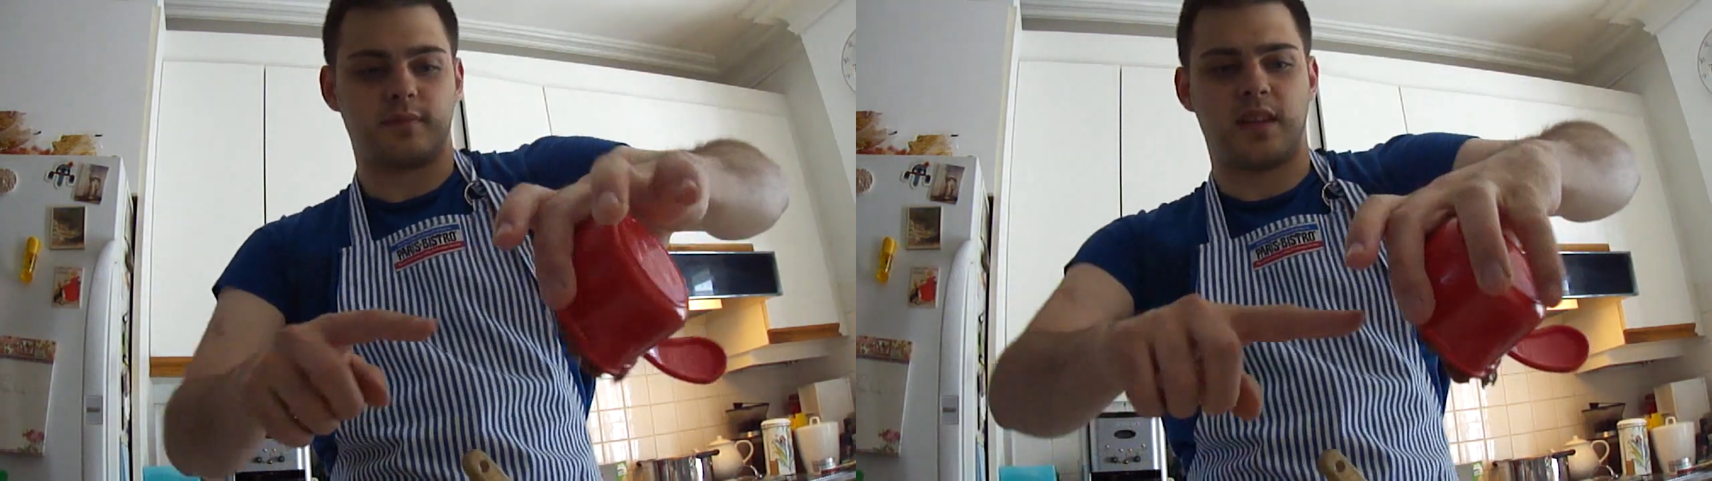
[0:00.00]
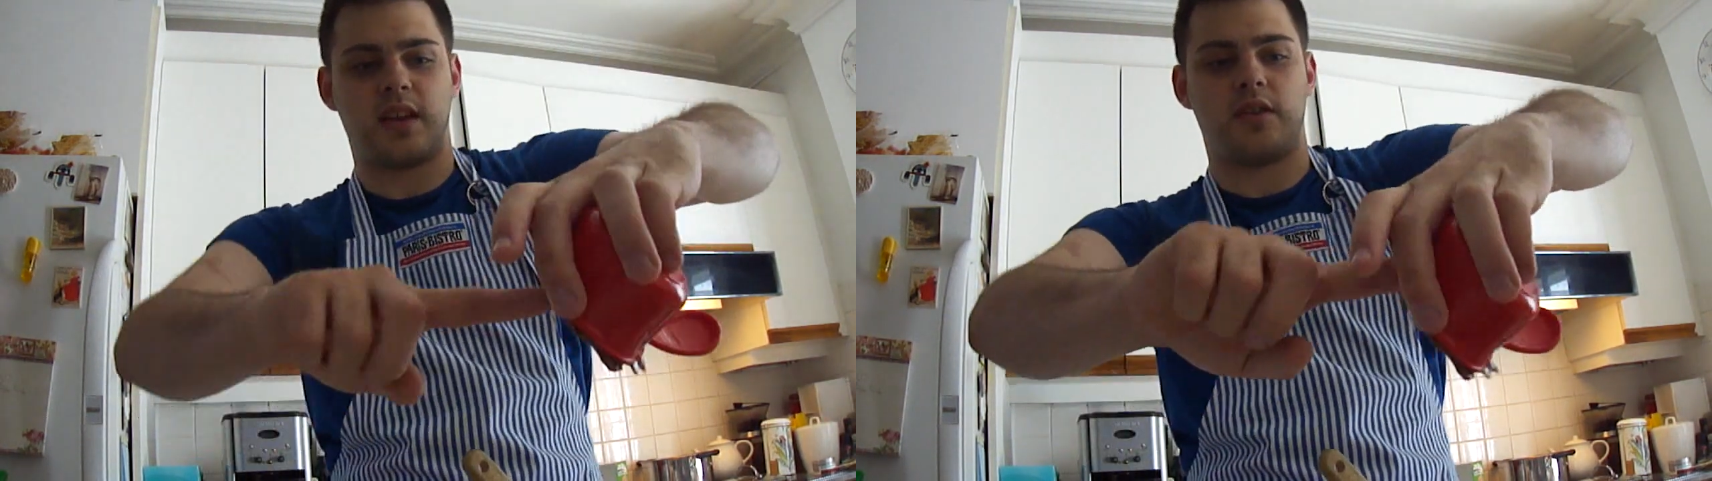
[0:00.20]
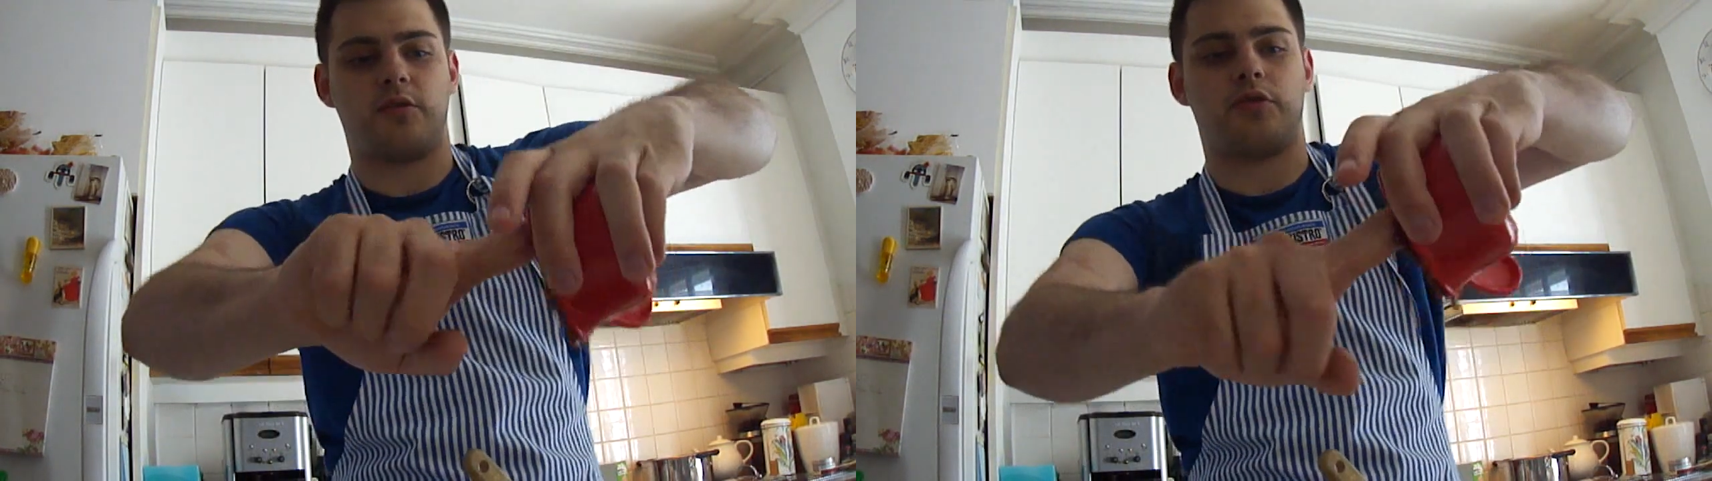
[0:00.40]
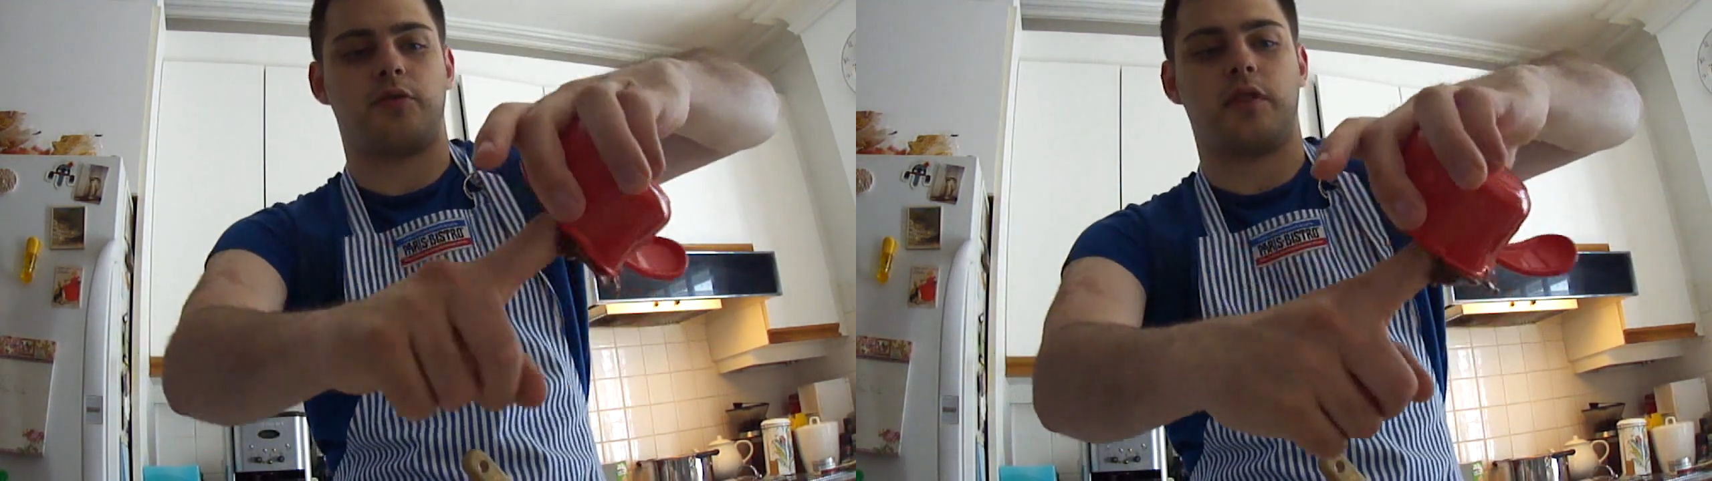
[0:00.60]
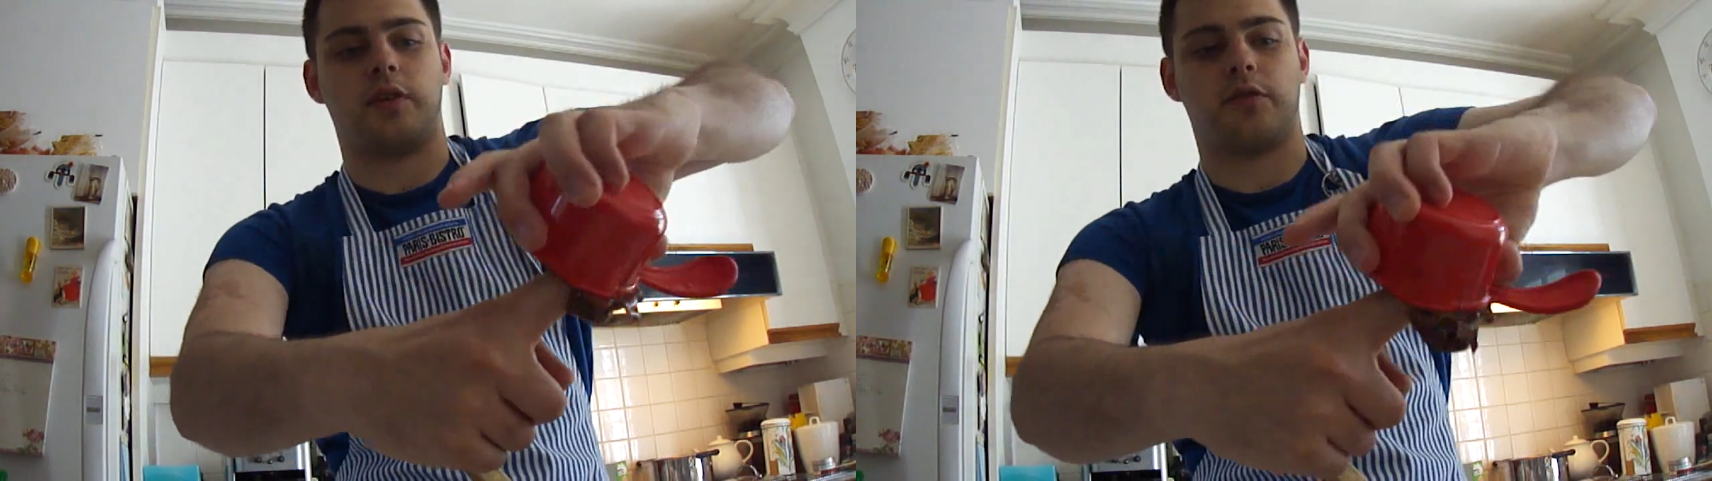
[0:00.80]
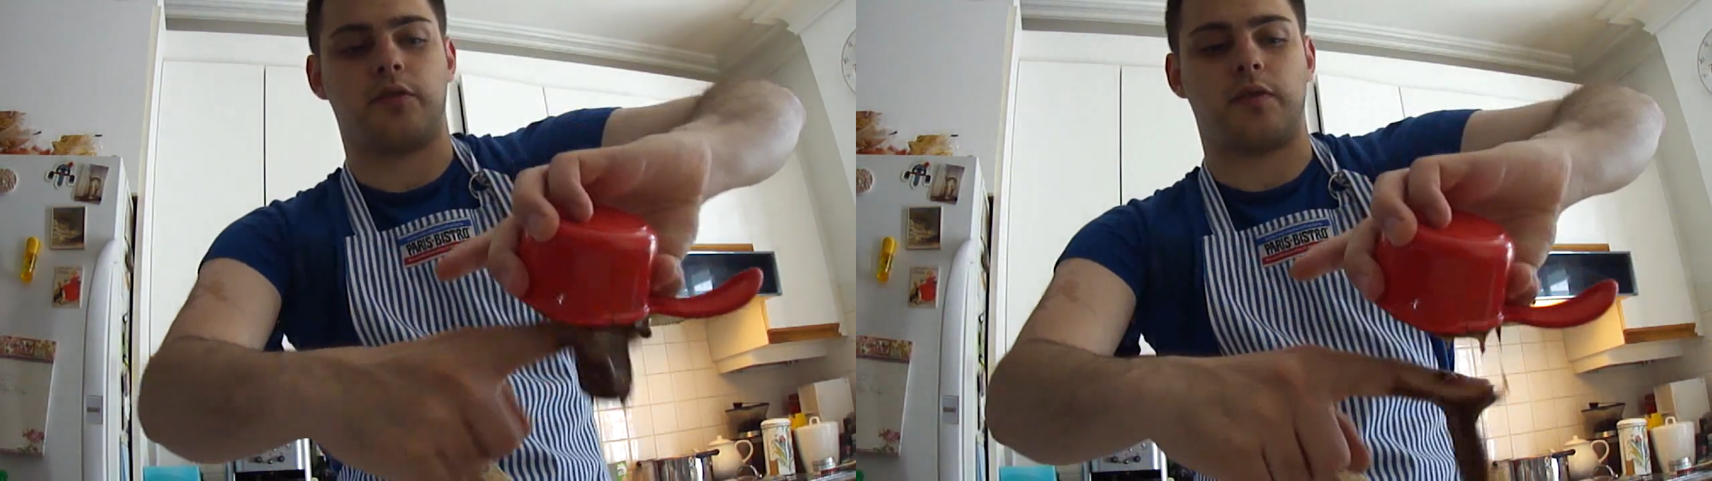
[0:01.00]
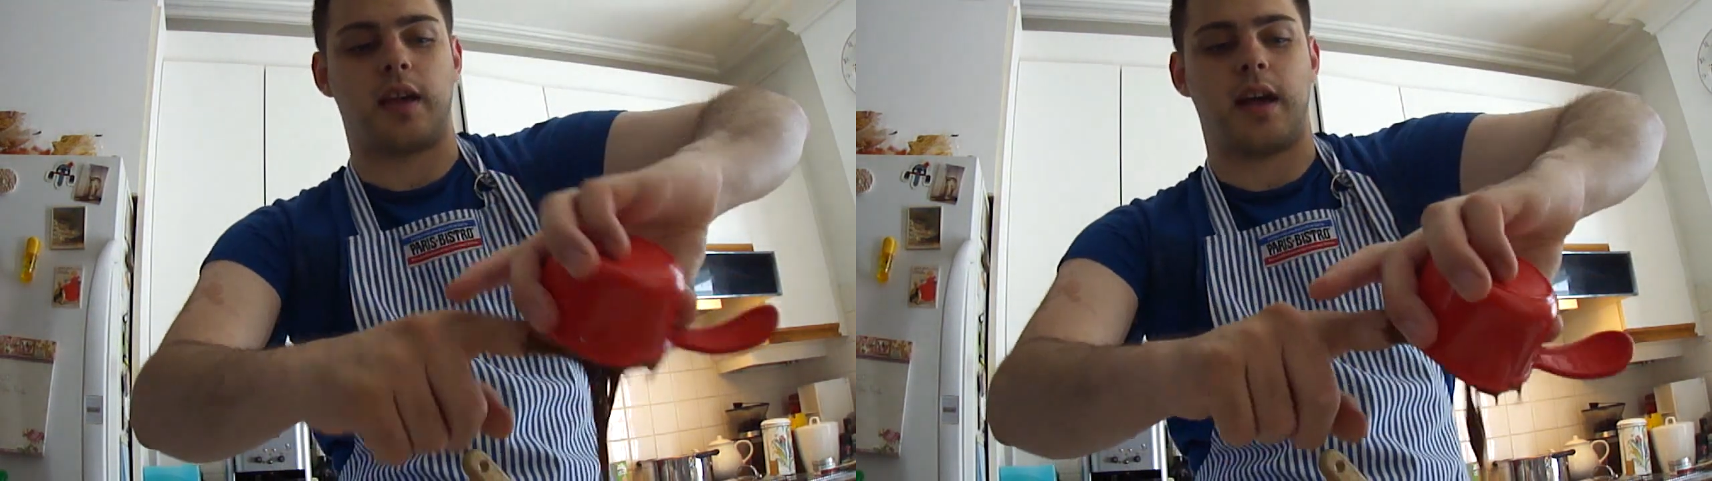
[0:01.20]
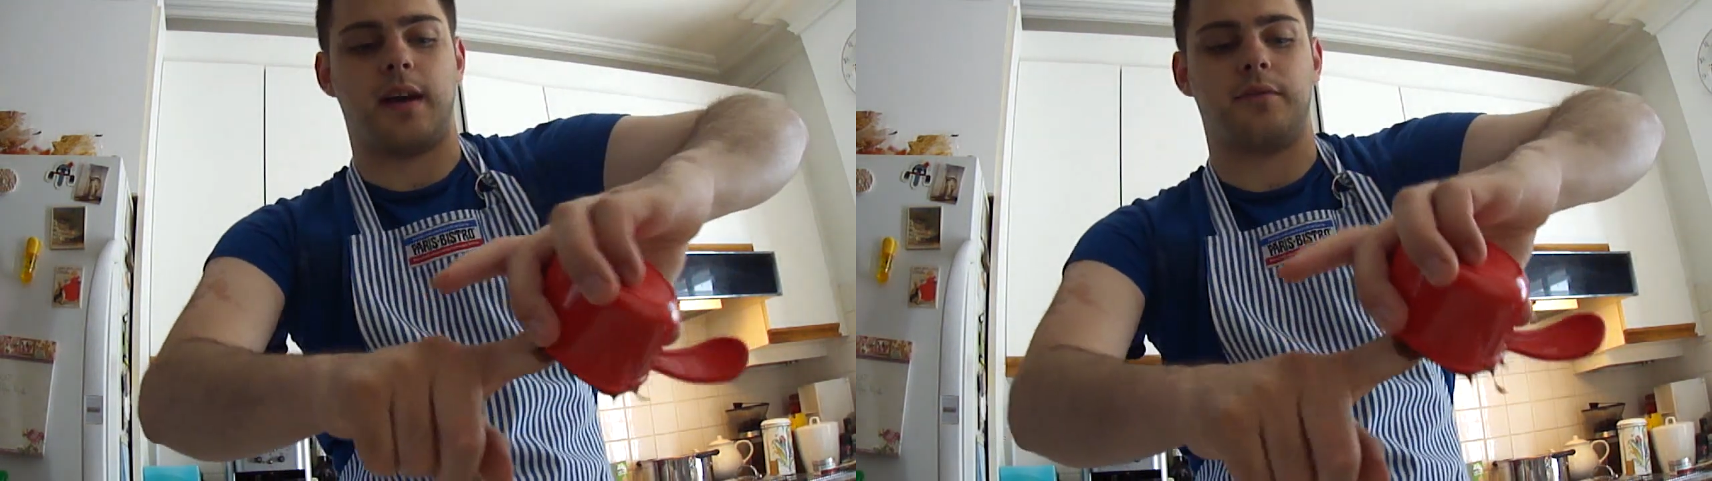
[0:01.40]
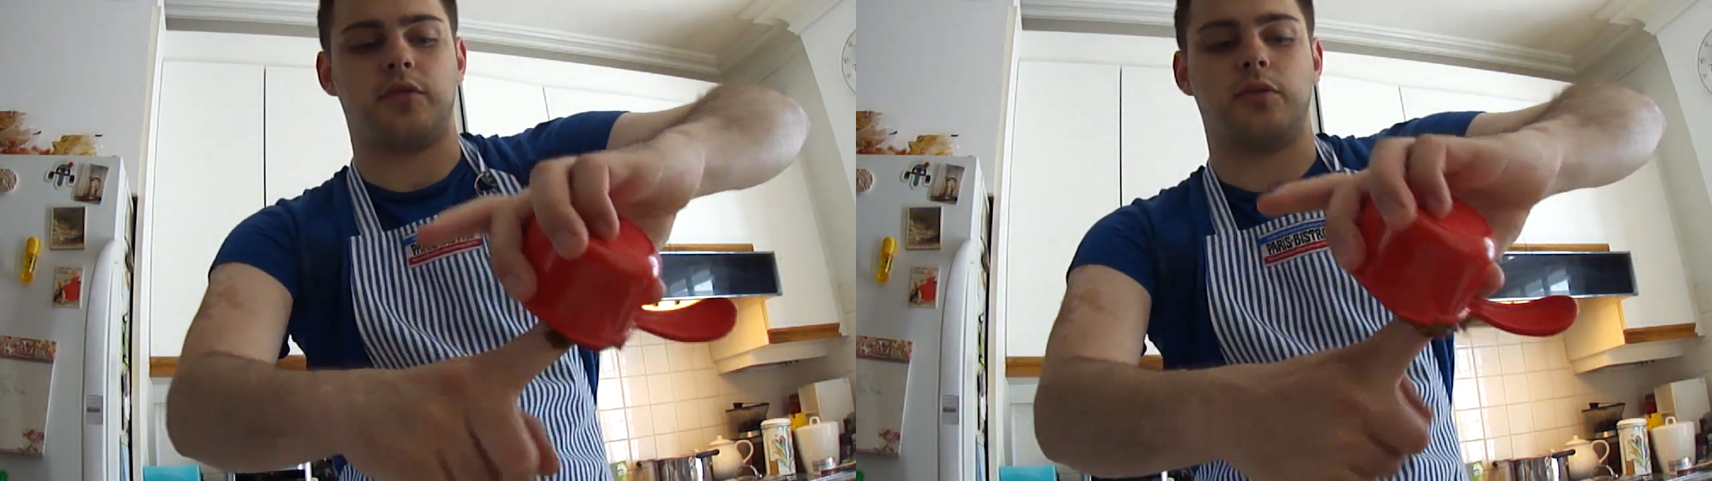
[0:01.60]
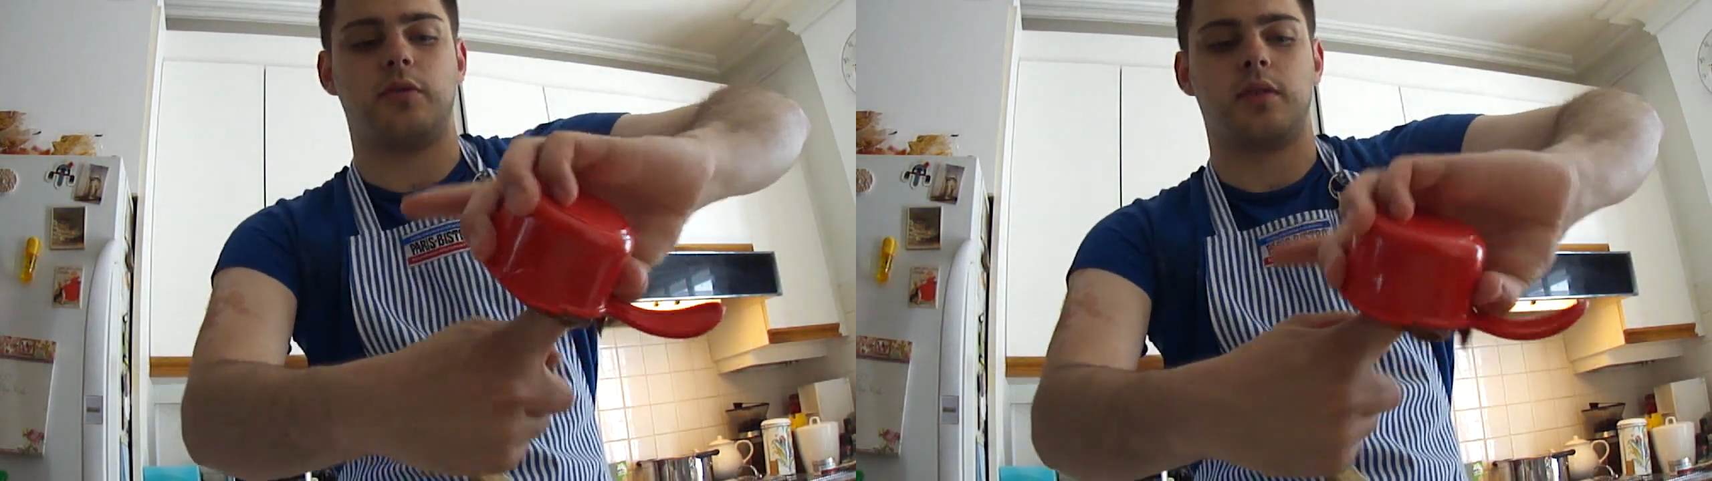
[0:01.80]
And use your fingers if you have
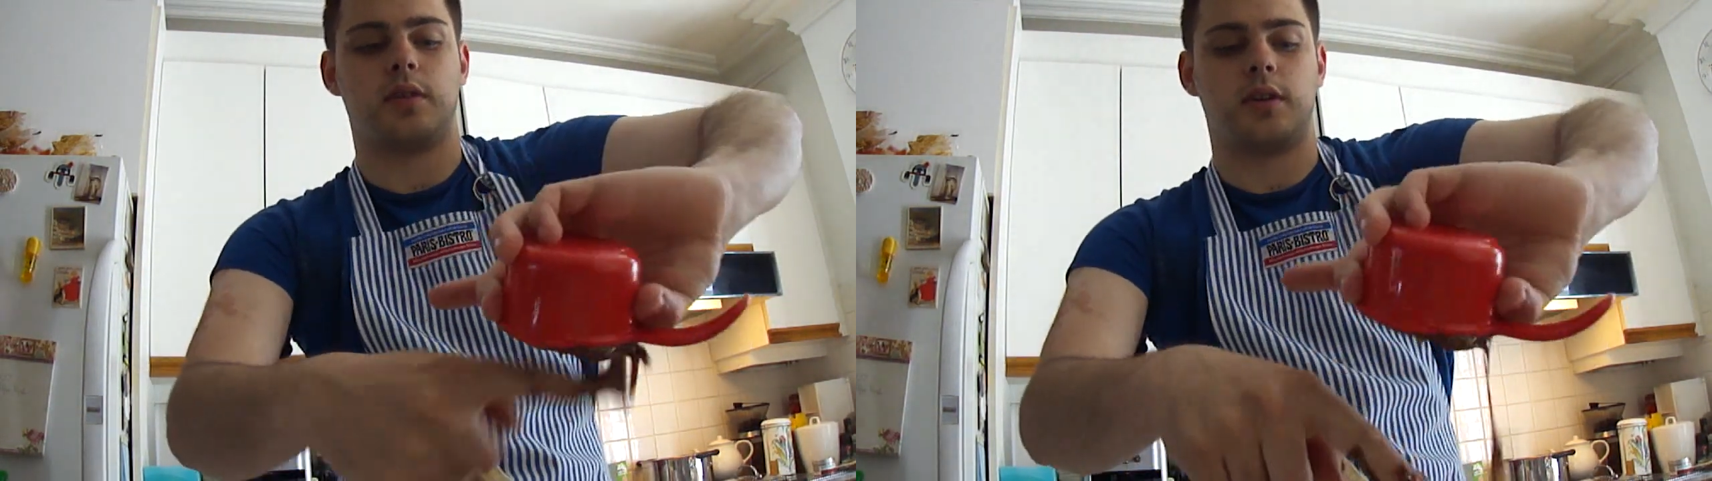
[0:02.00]
to.